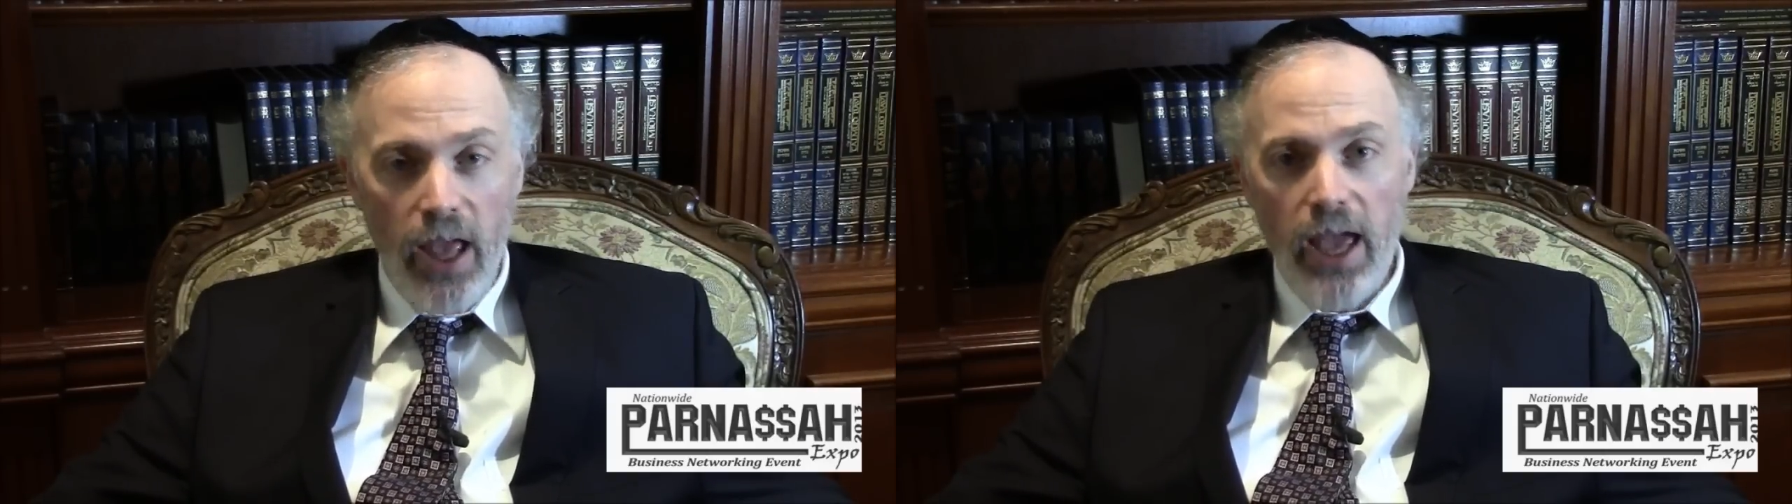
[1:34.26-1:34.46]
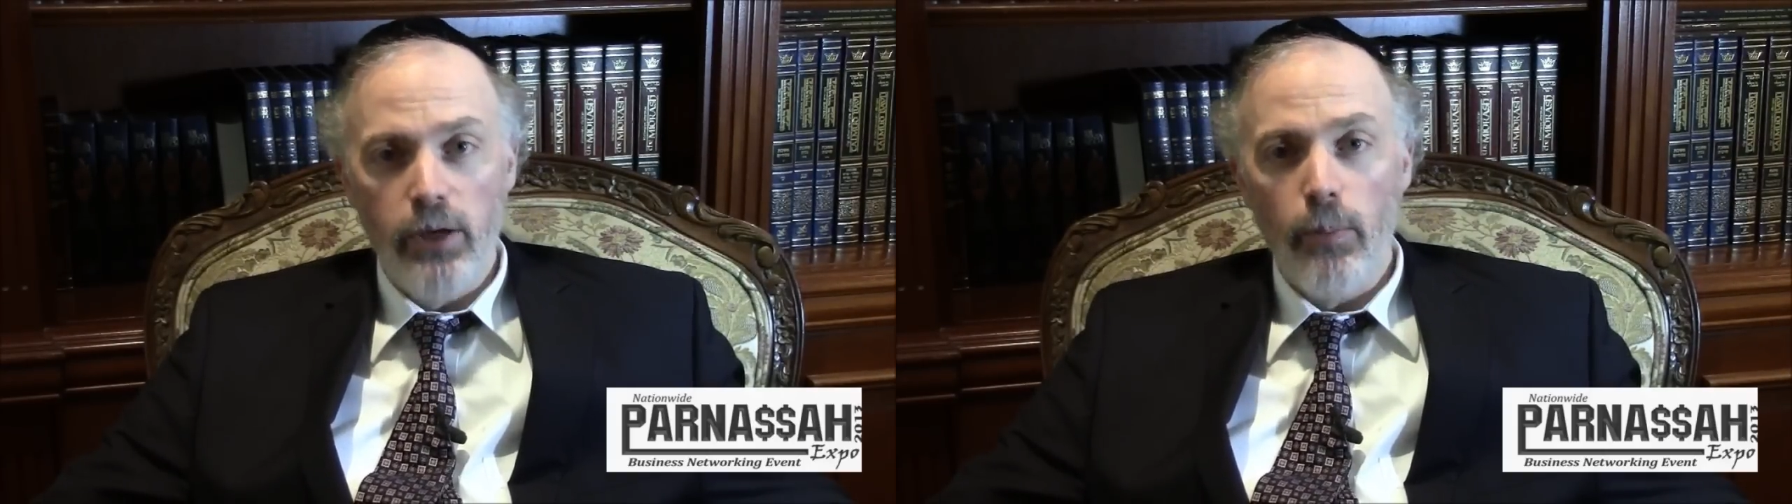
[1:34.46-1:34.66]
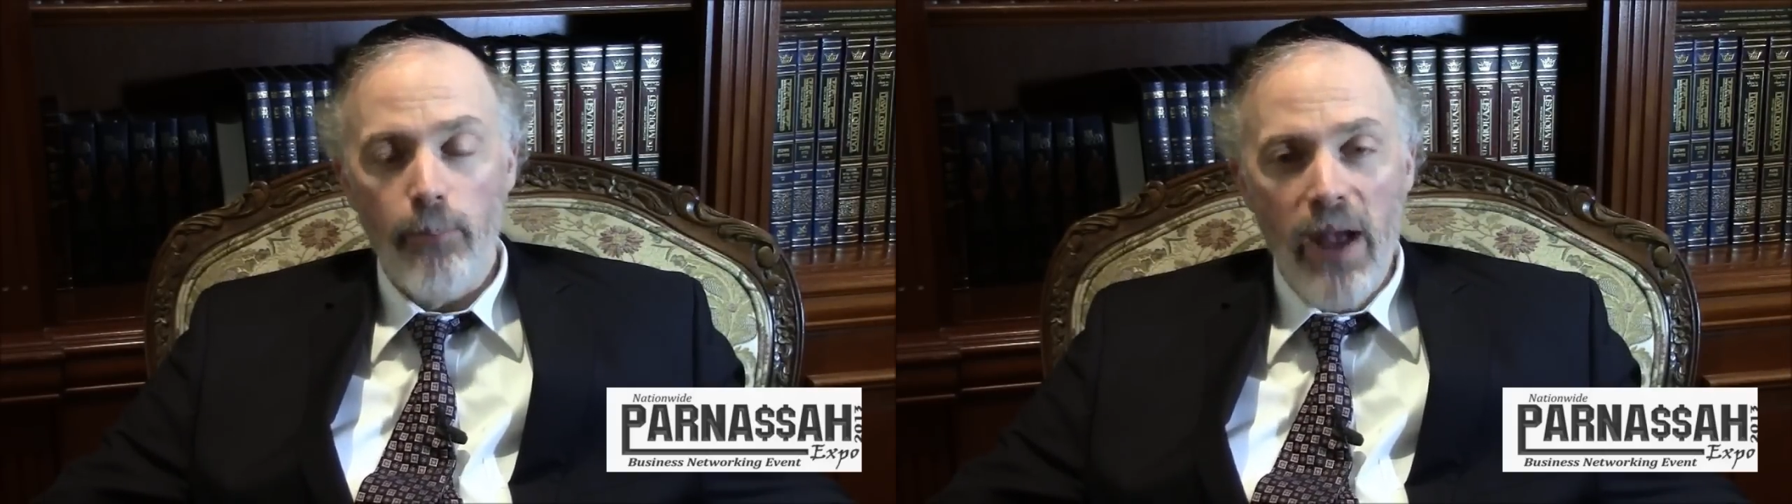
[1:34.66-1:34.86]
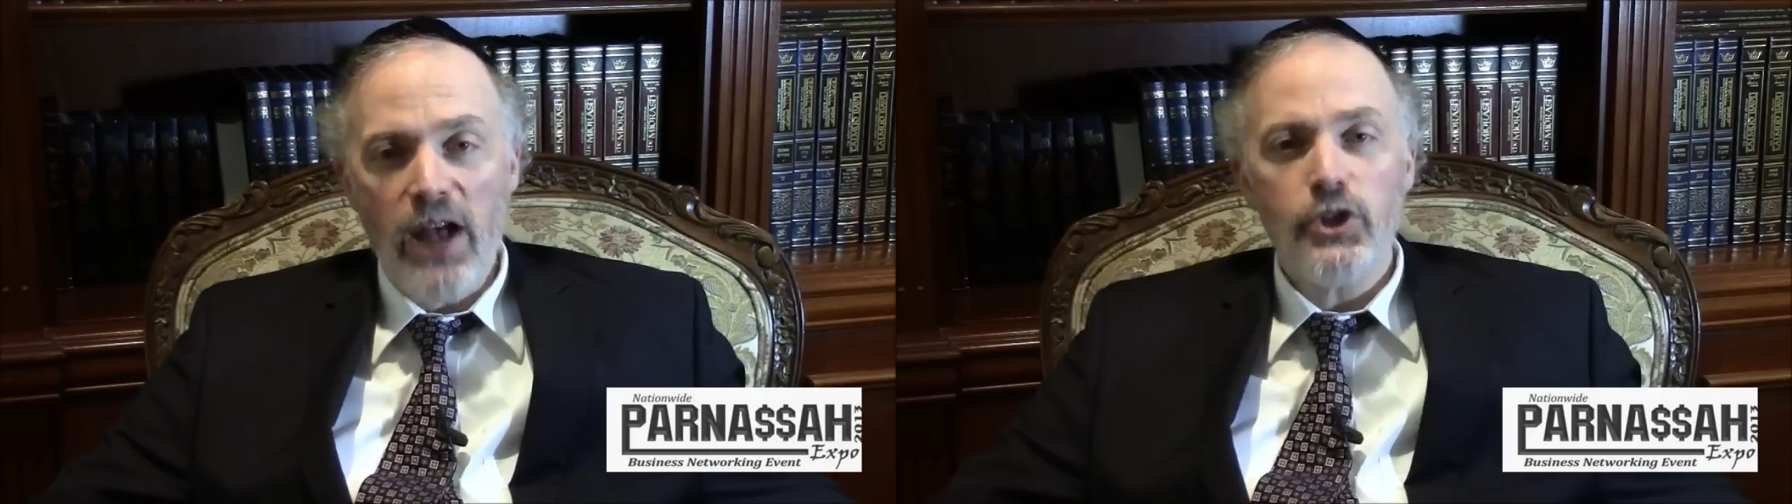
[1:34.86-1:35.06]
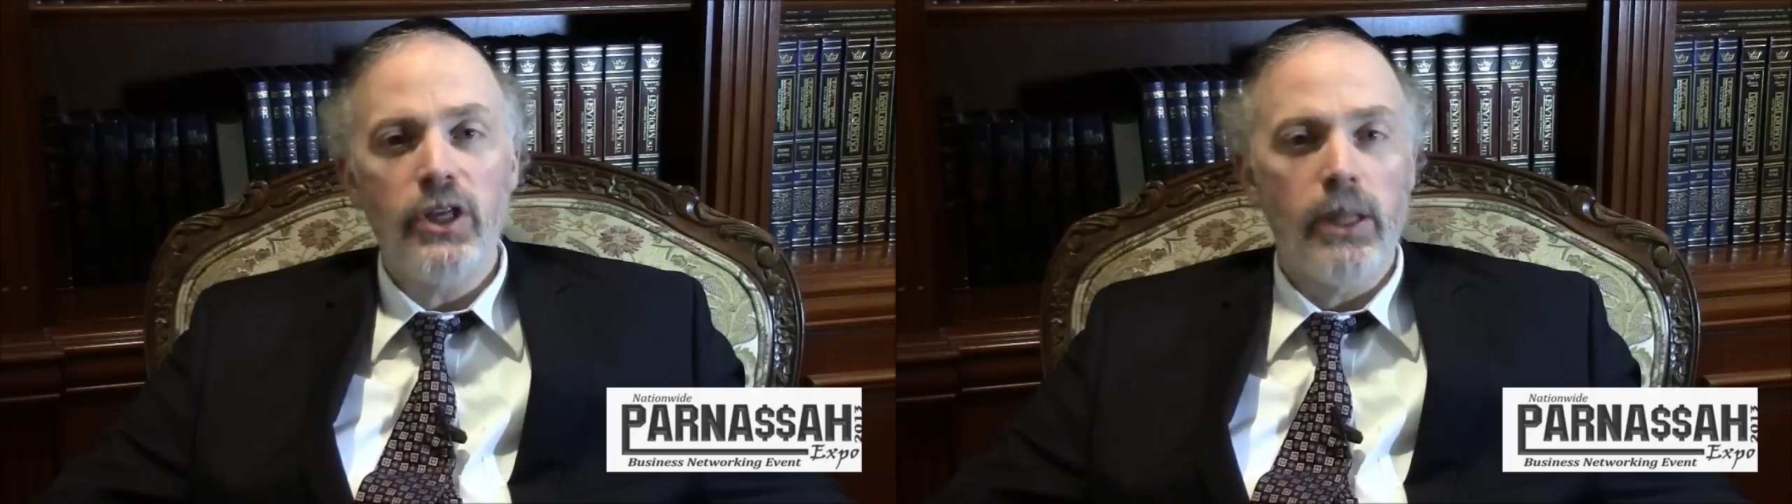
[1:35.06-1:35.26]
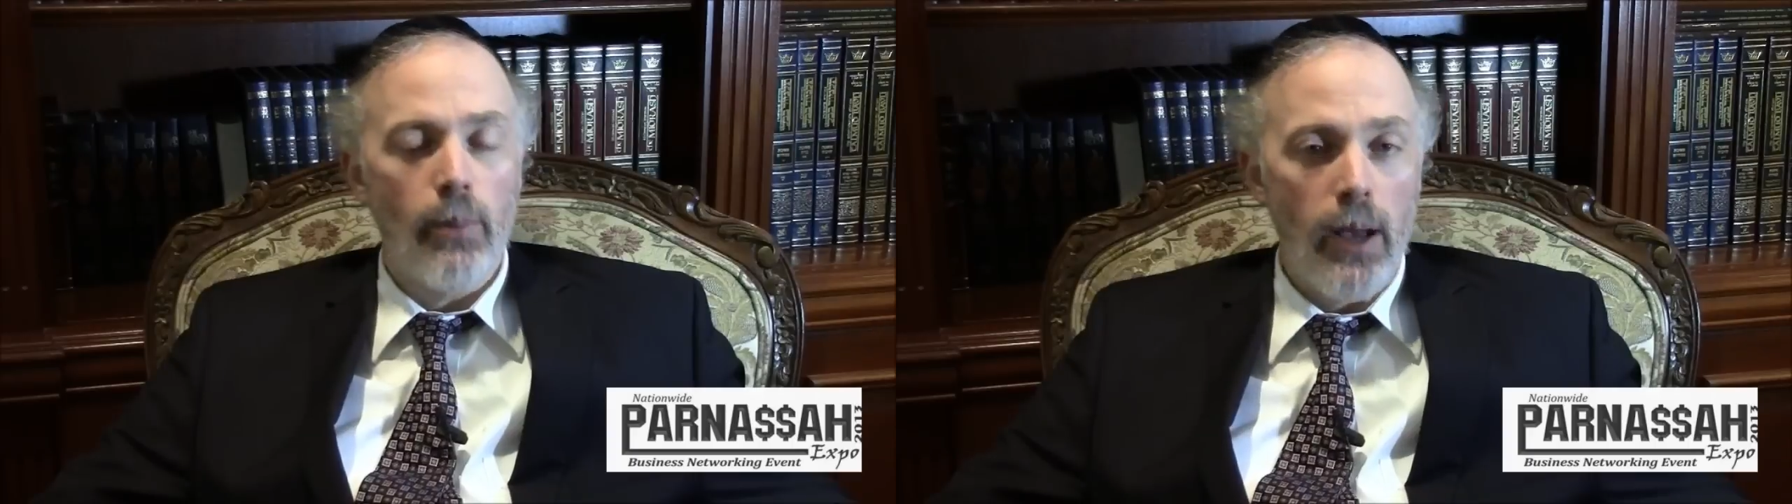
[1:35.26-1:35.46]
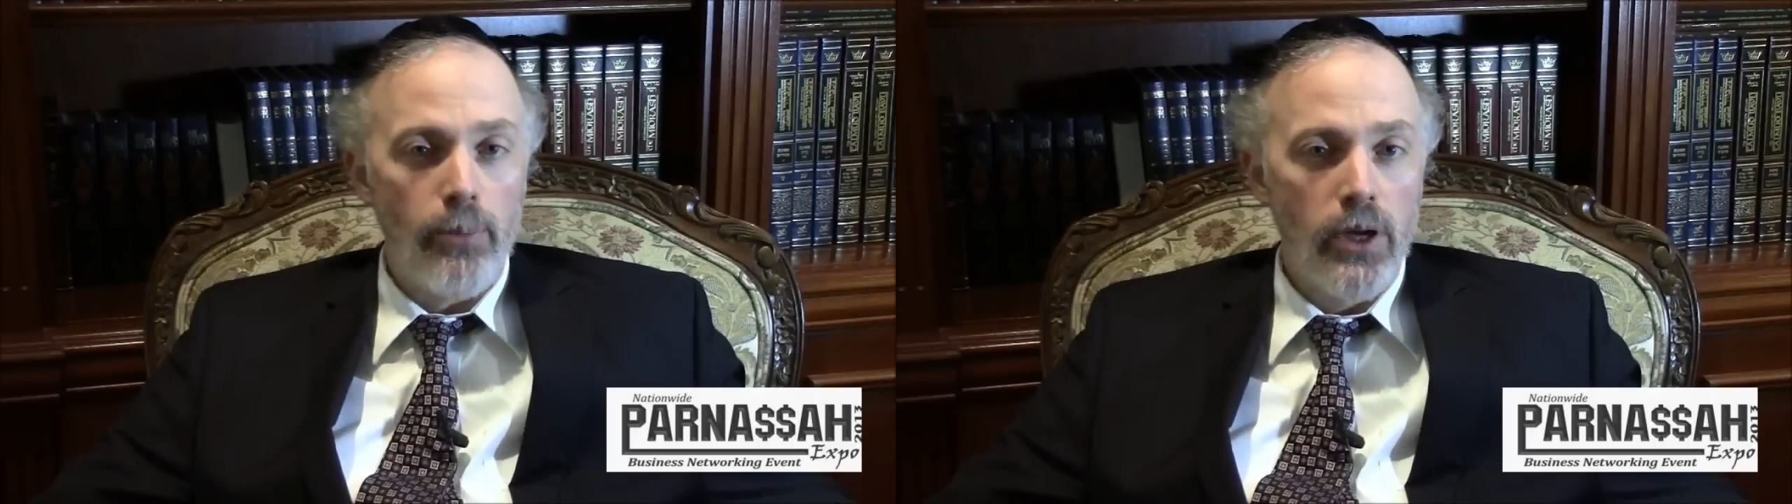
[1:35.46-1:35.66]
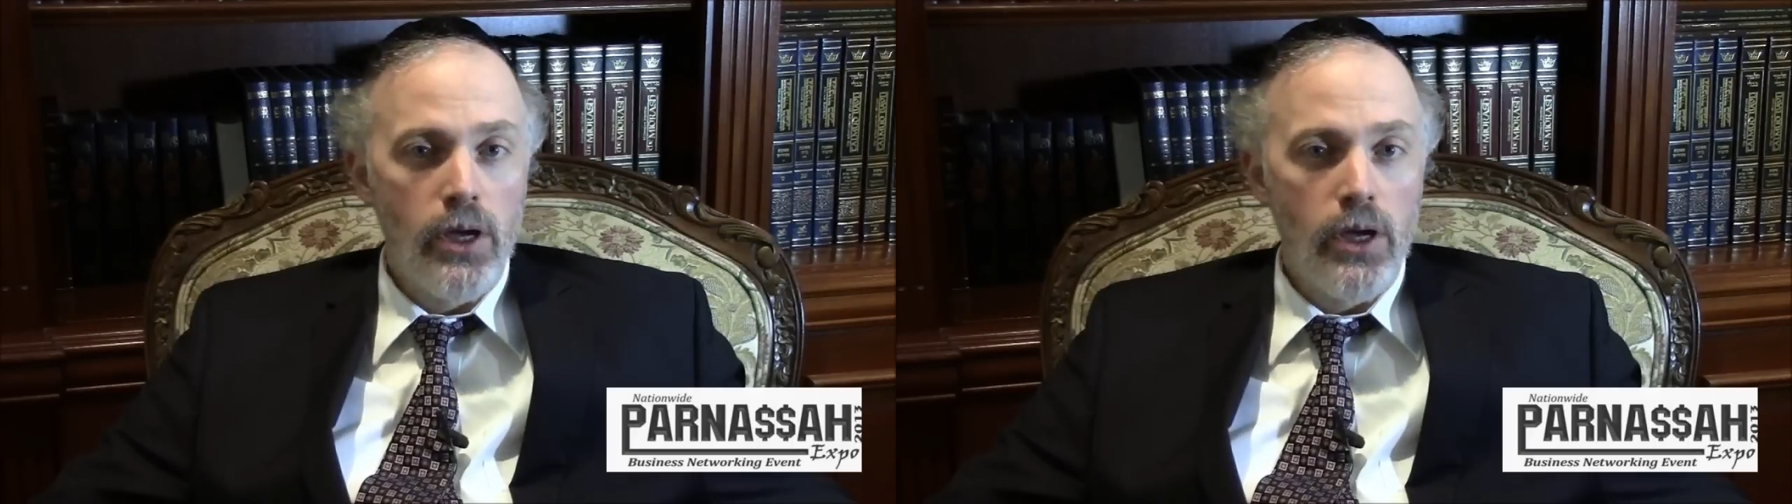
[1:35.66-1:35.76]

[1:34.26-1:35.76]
and matching them up